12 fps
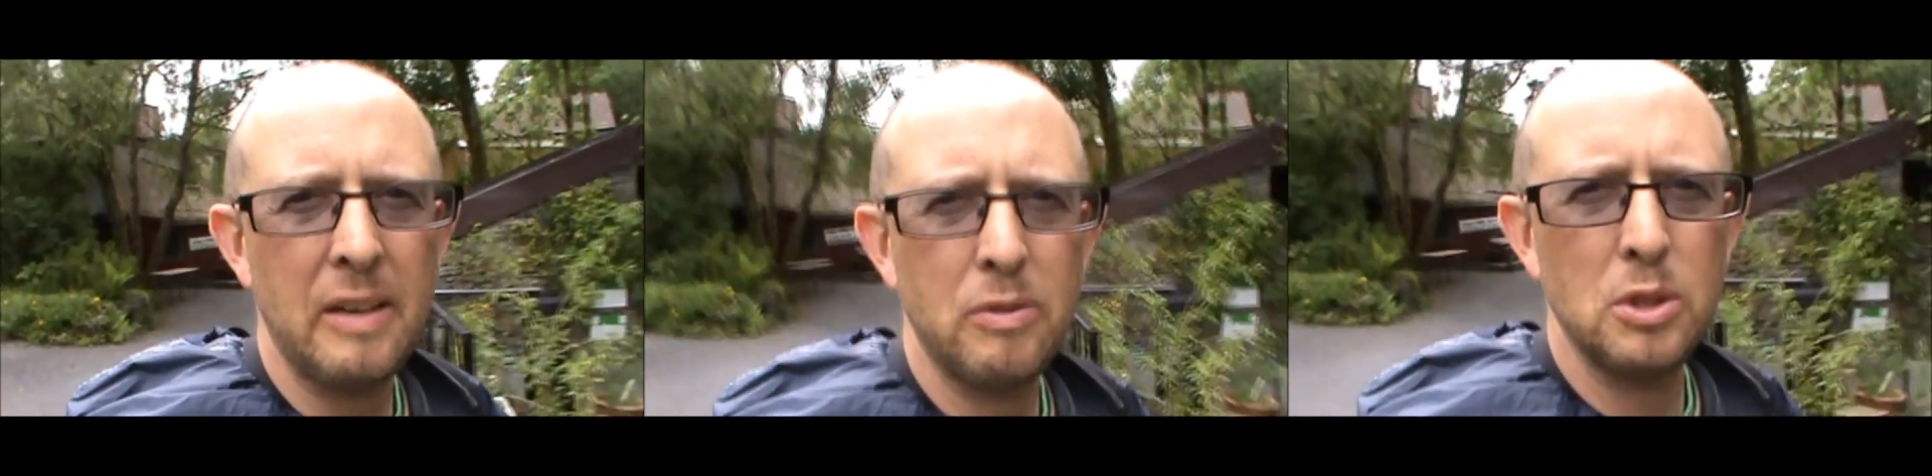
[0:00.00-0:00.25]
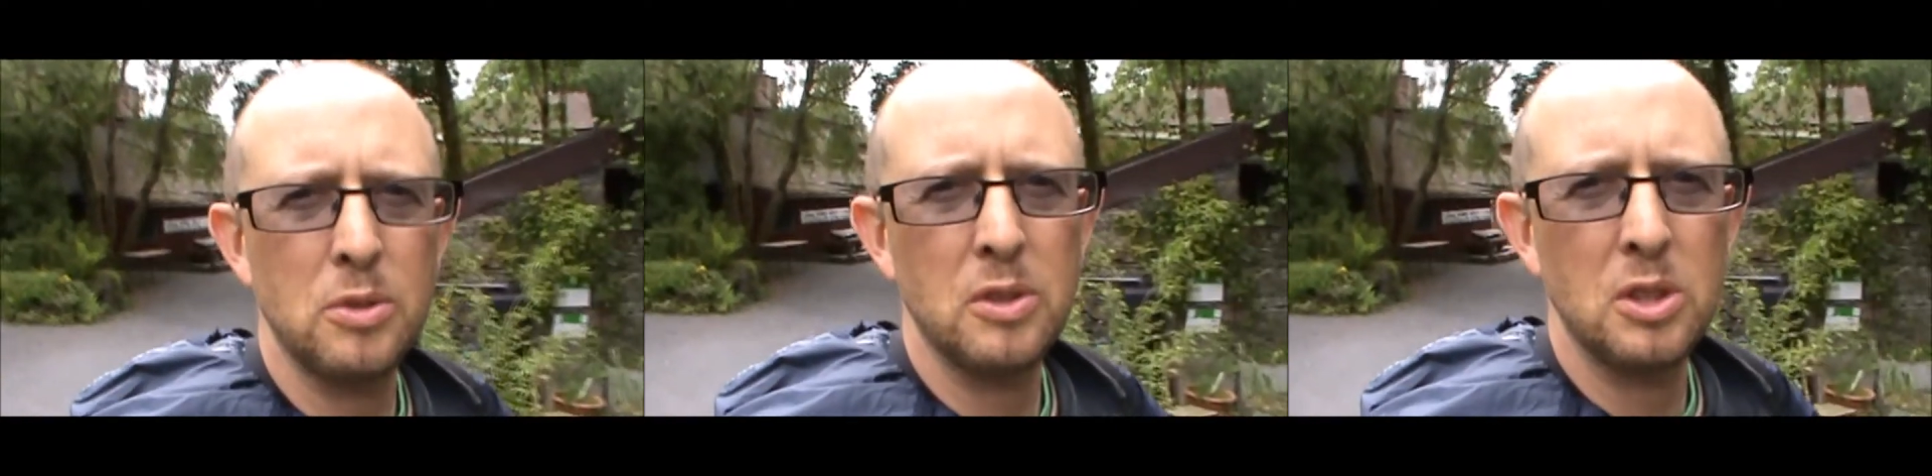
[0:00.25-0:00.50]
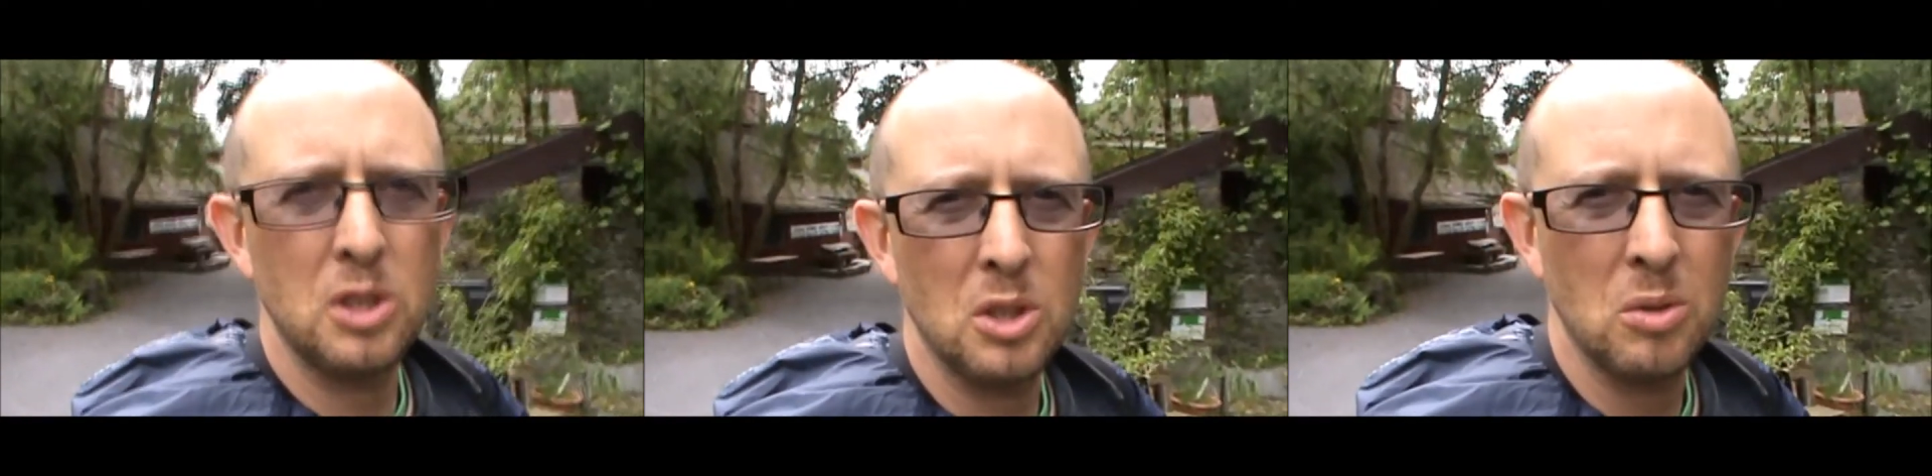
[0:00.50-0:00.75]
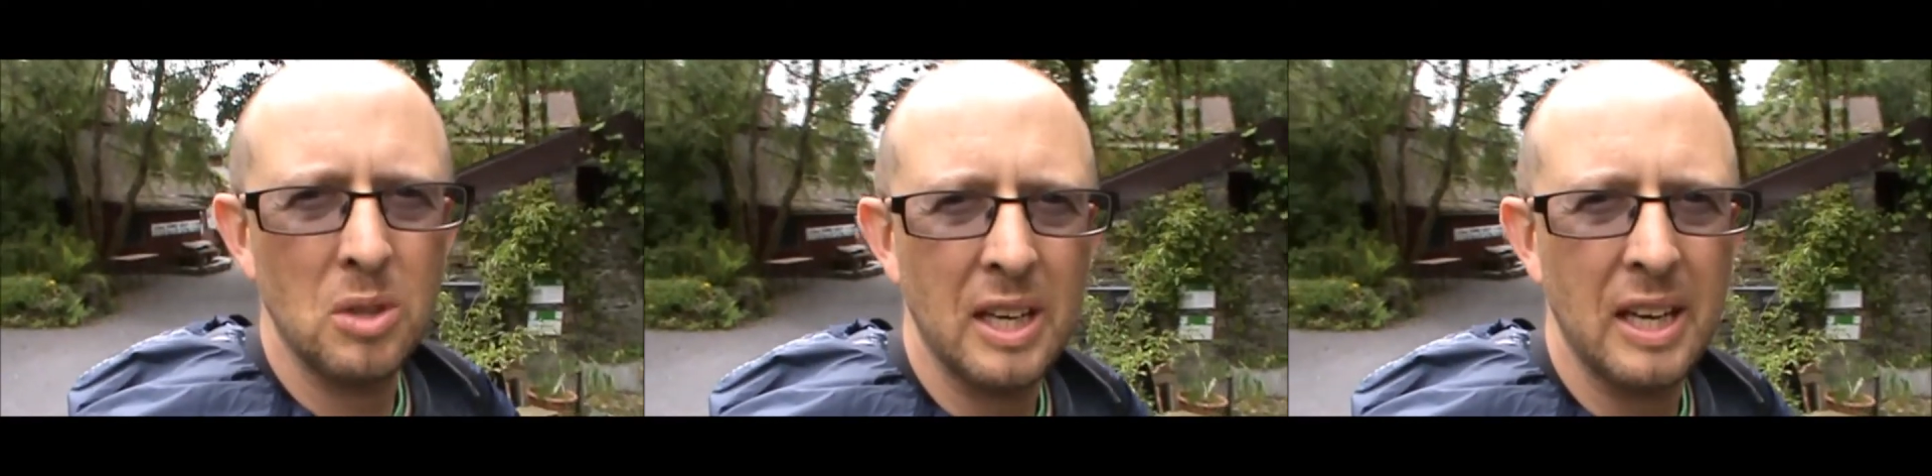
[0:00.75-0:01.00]
average for
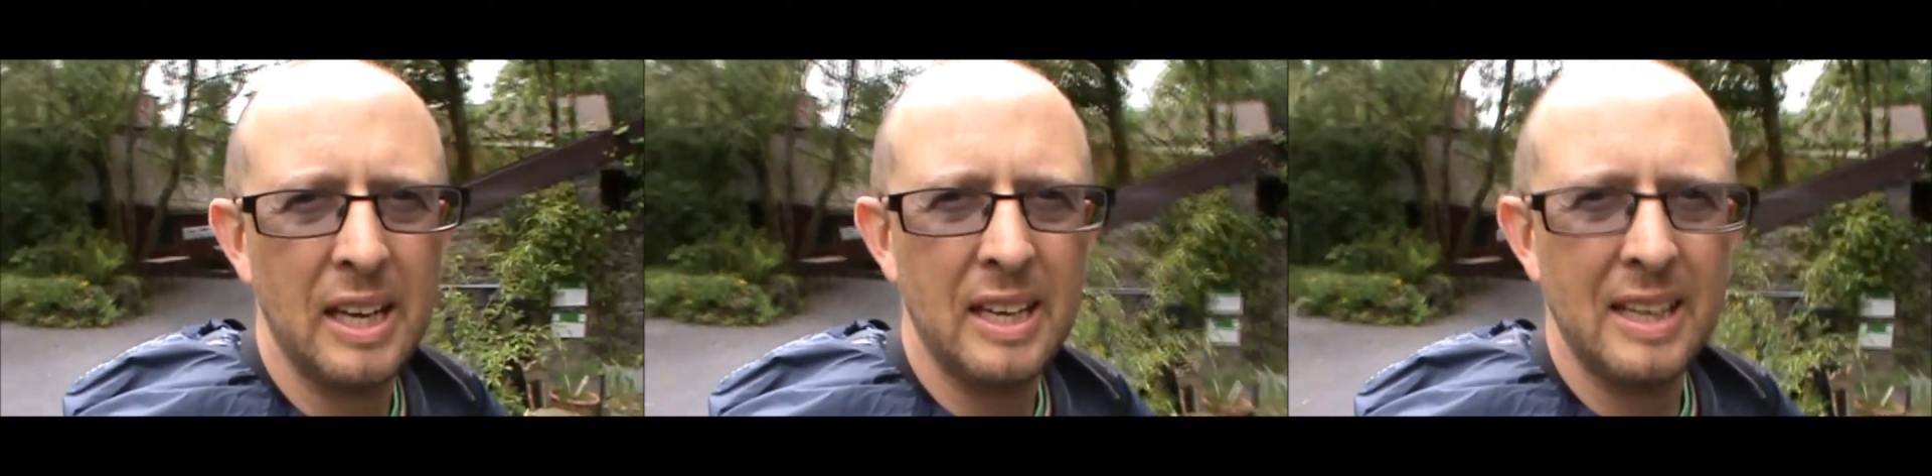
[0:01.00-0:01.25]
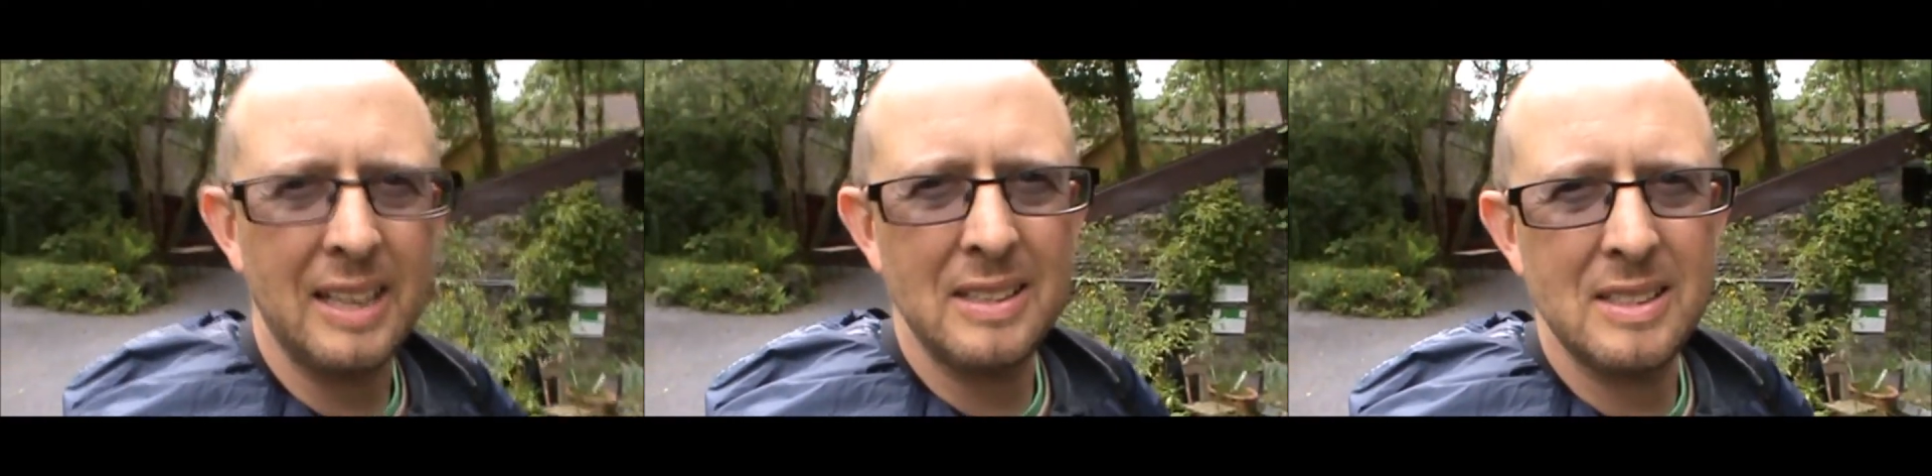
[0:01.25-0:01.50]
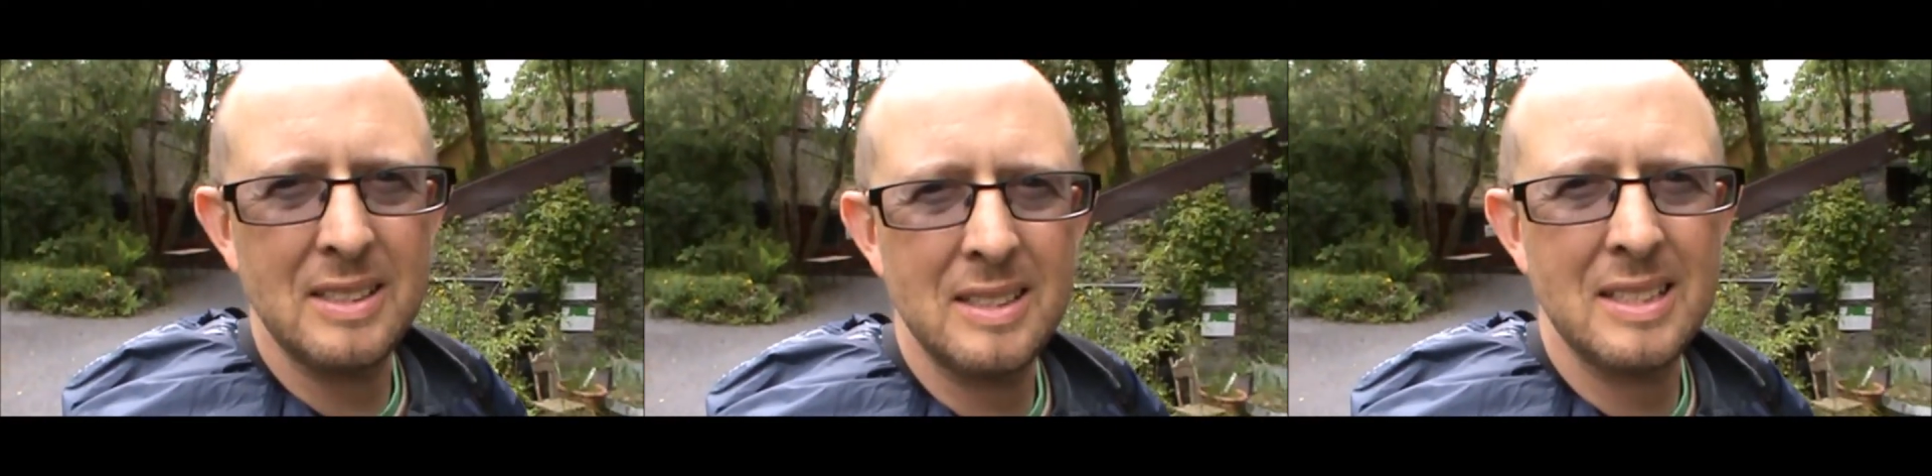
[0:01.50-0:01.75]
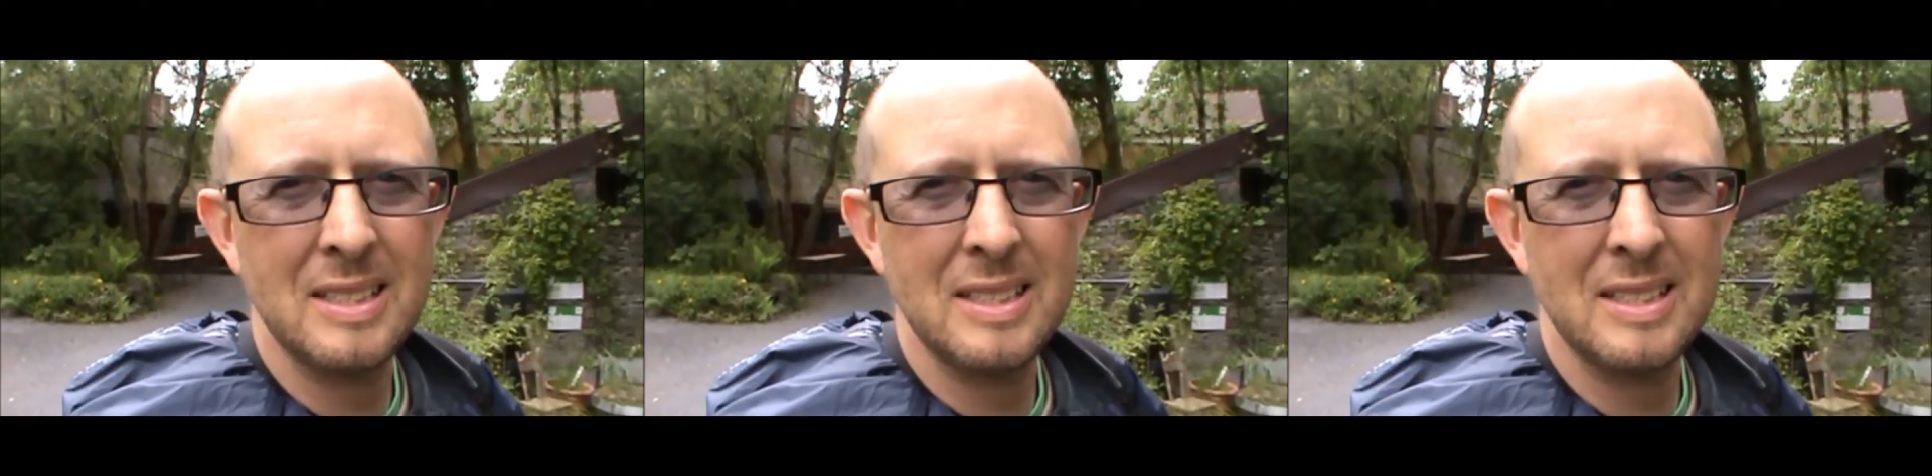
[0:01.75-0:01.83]
the UK is